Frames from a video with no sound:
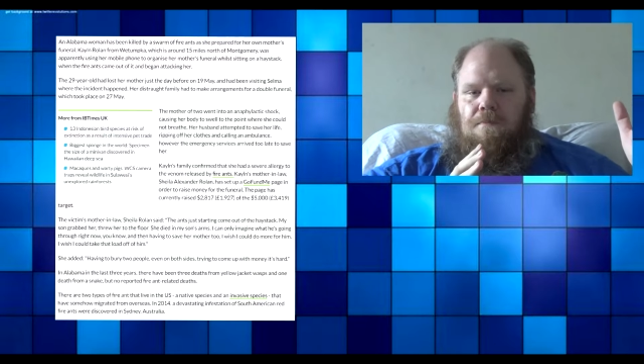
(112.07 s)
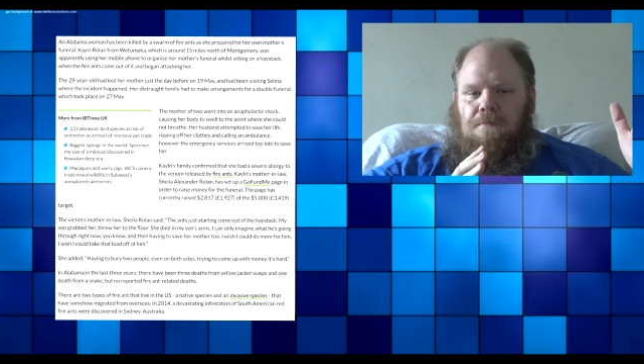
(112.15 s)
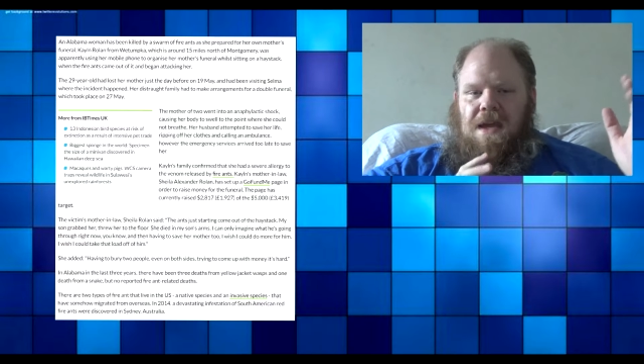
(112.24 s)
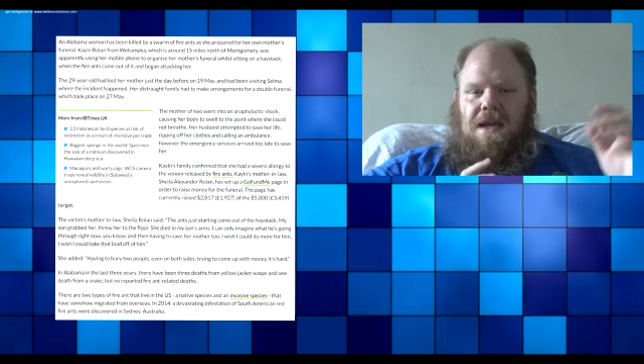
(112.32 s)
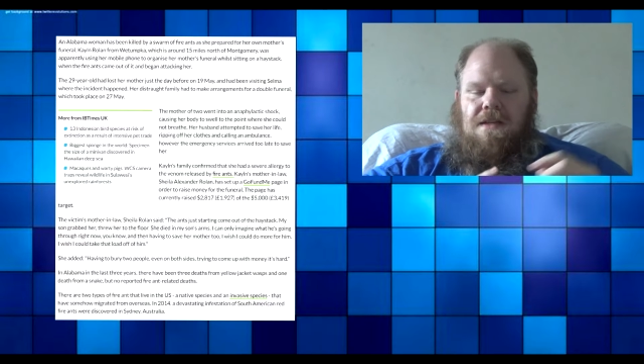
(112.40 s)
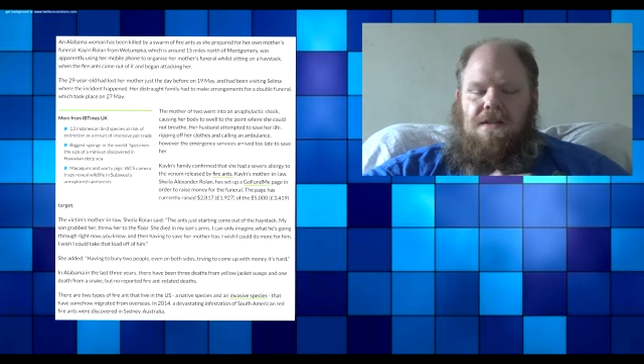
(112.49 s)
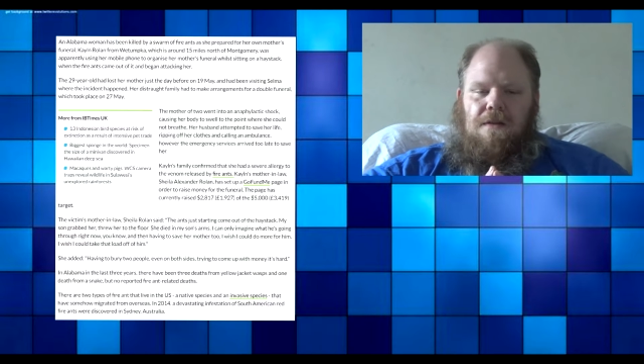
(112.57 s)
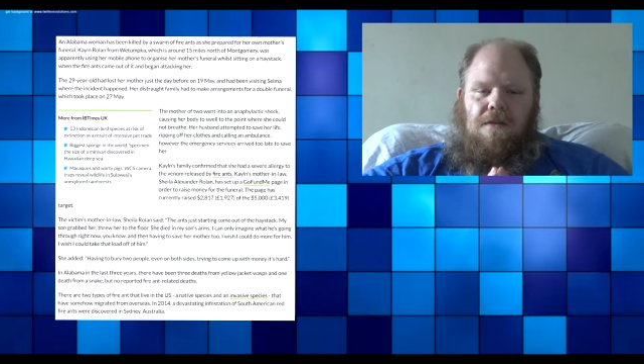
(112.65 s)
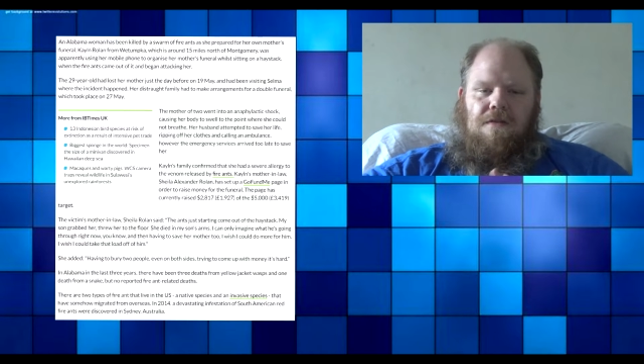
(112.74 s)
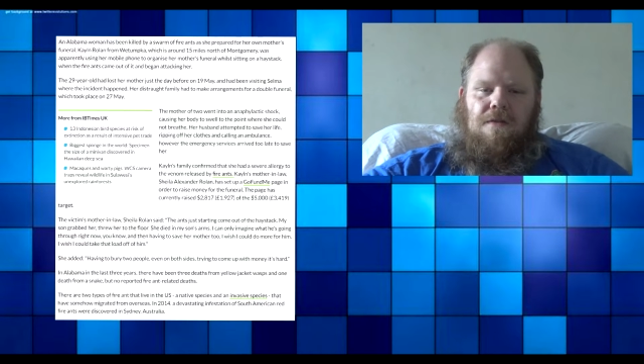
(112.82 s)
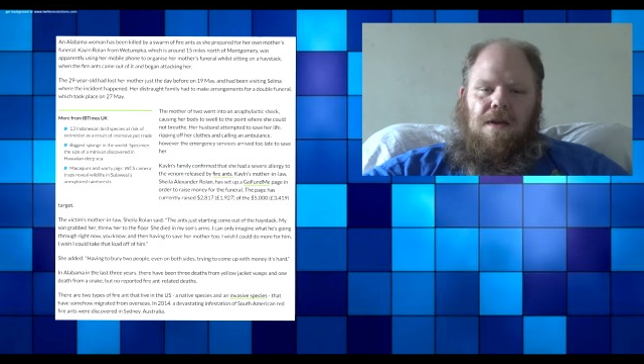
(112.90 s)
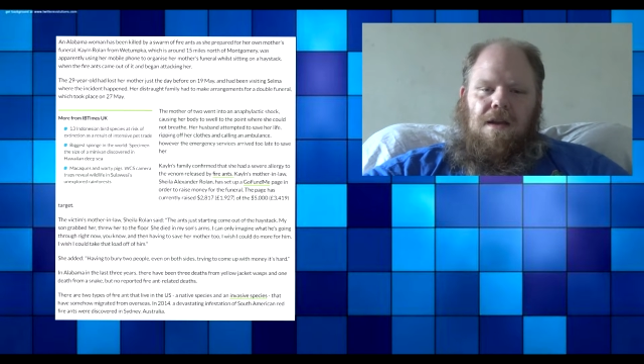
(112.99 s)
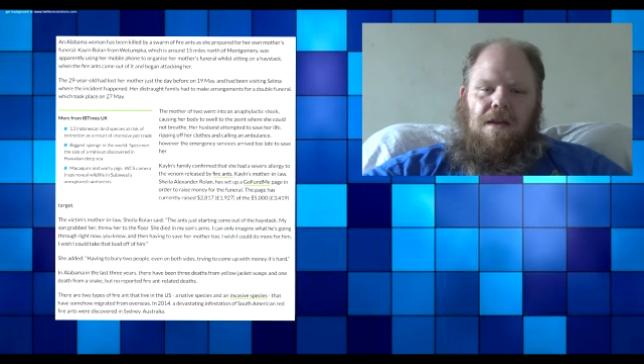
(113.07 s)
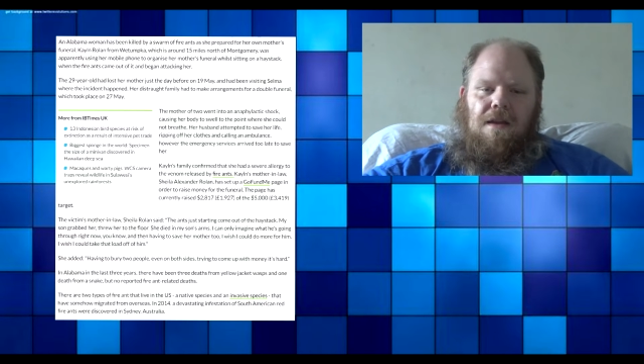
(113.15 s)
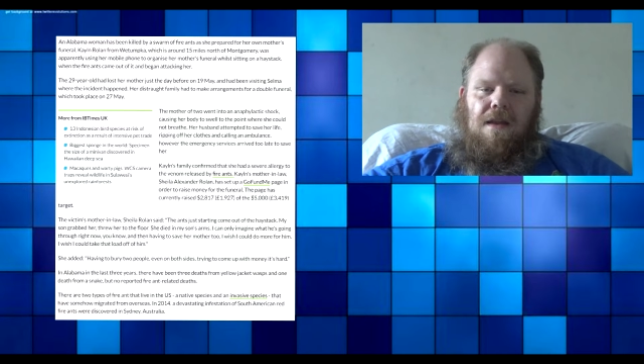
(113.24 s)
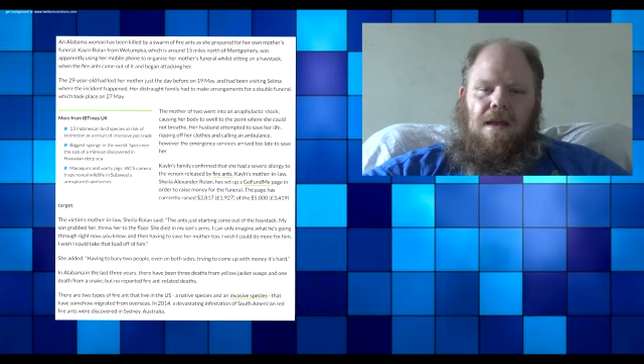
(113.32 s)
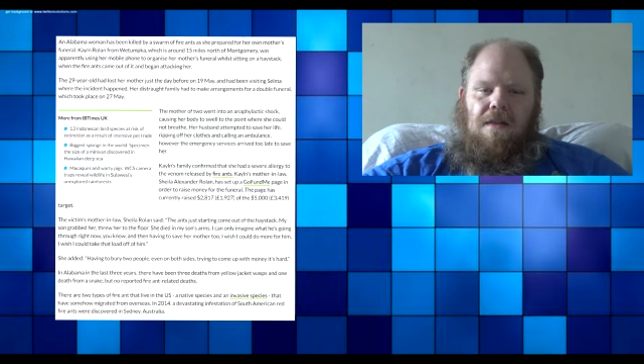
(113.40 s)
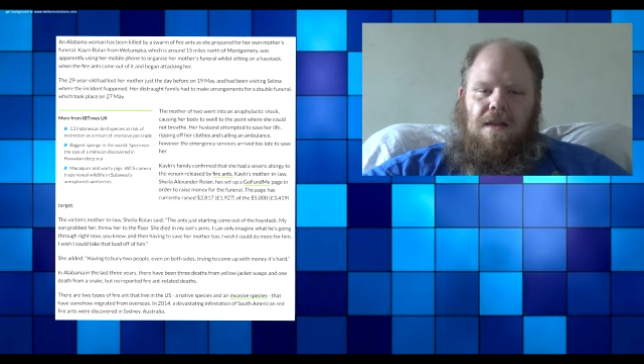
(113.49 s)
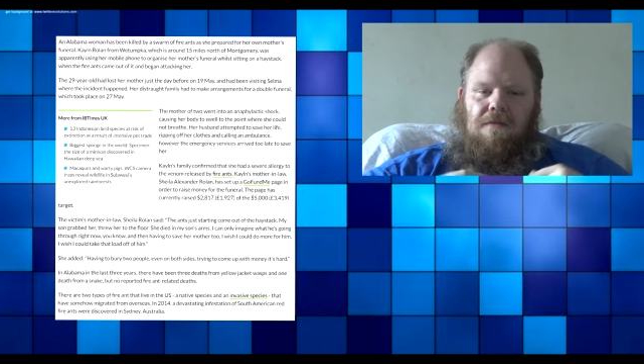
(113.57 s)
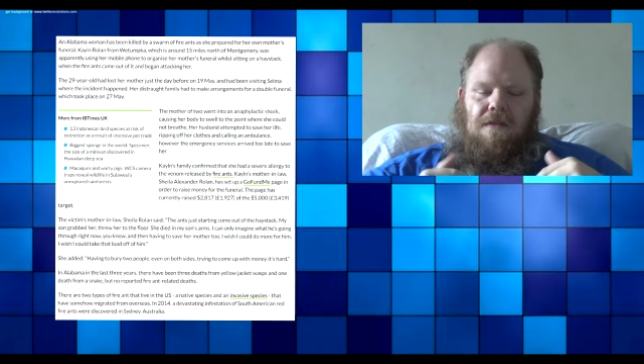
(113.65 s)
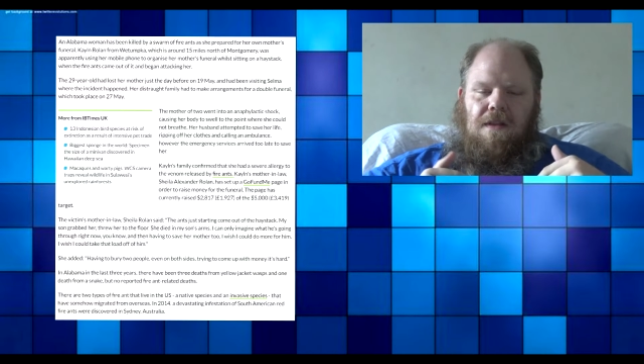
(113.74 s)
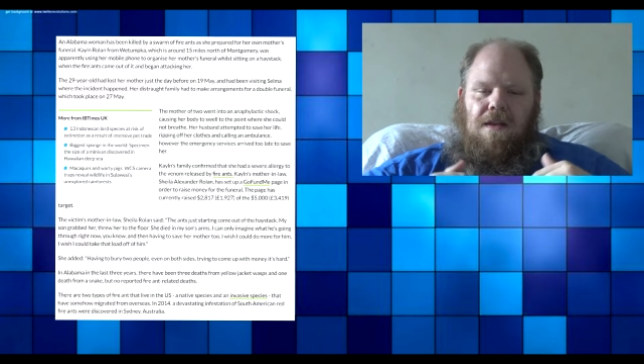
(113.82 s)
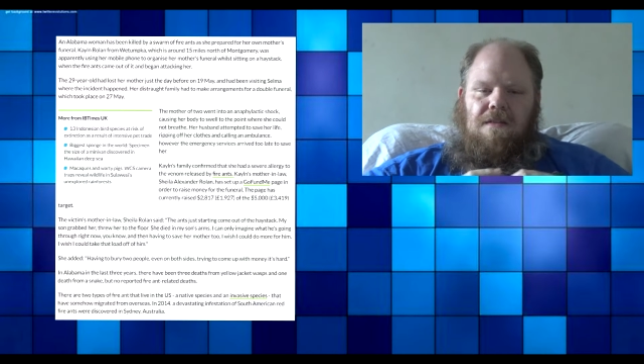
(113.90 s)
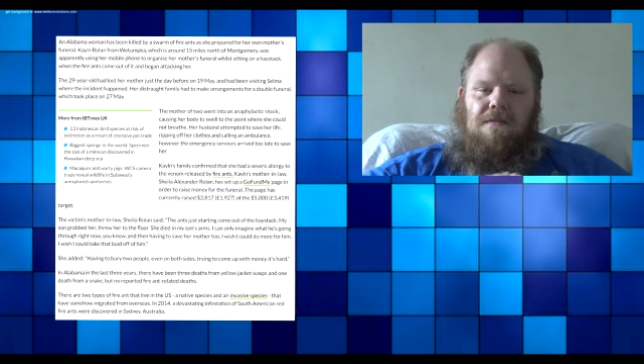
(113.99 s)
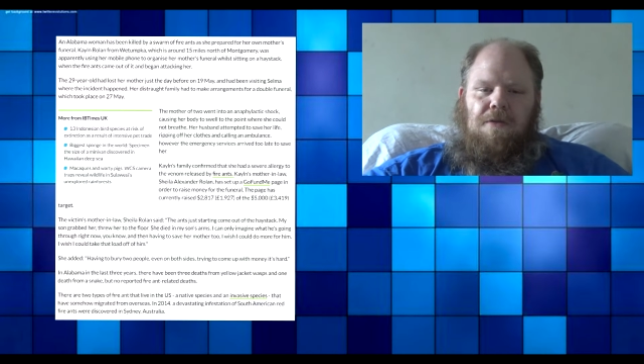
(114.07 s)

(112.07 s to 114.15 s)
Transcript: page on the screen, and I'll leave the links